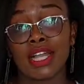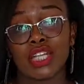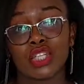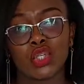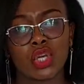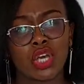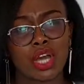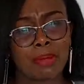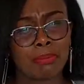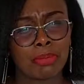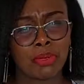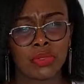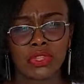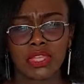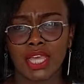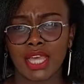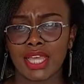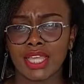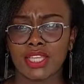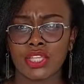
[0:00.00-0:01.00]
talk about
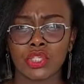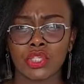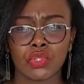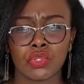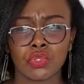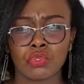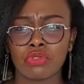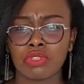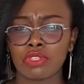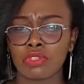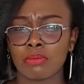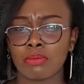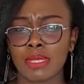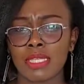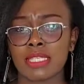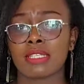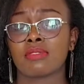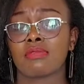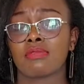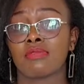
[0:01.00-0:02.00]
their issues with
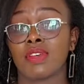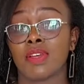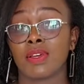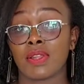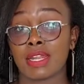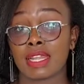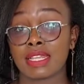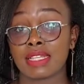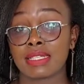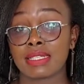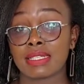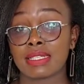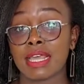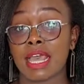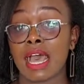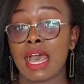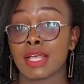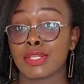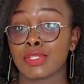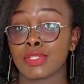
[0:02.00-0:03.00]
domestic violence, there
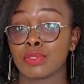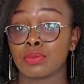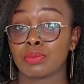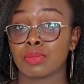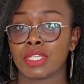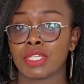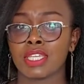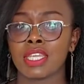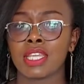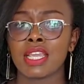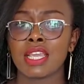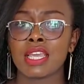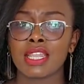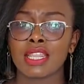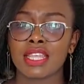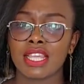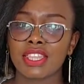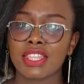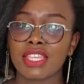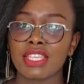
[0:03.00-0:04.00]
has to be
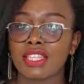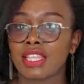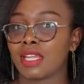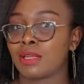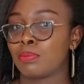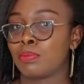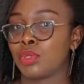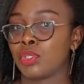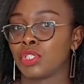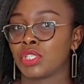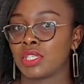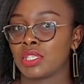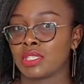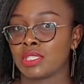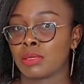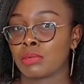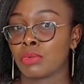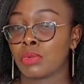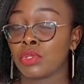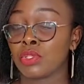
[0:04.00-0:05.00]
that thing that pushes
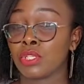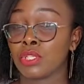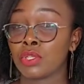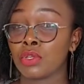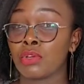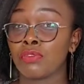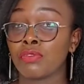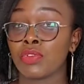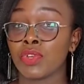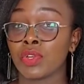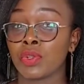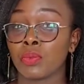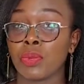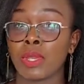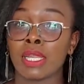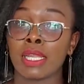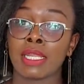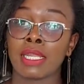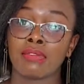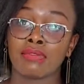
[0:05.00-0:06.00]
them, because they know very
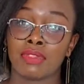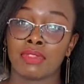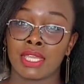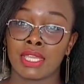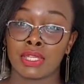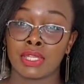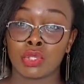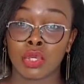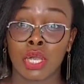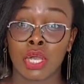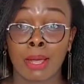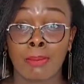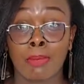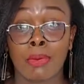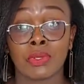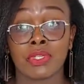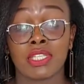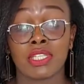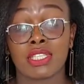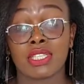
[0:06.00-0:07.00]
well if they talk
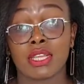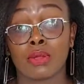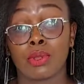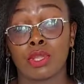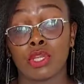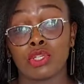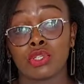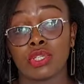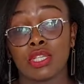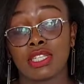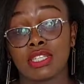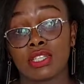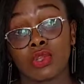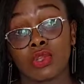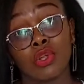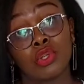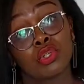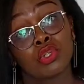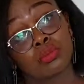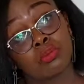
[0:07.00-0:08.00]
about it, it's
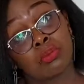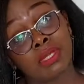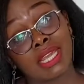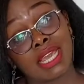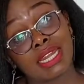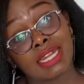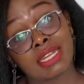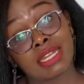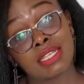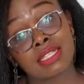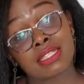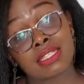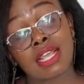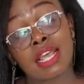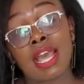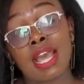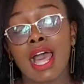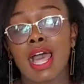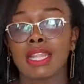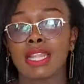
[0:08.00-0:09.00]
going to be addressed
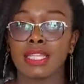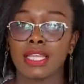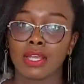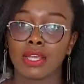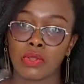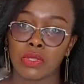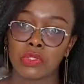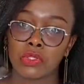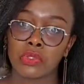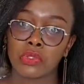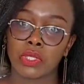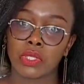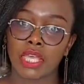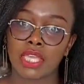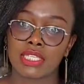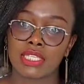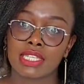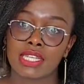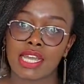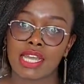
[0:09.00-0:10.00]
and they're going to
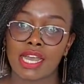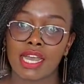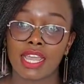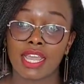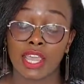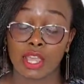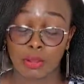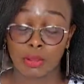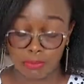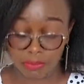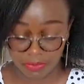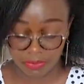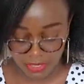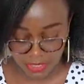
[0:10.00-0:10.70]
get help.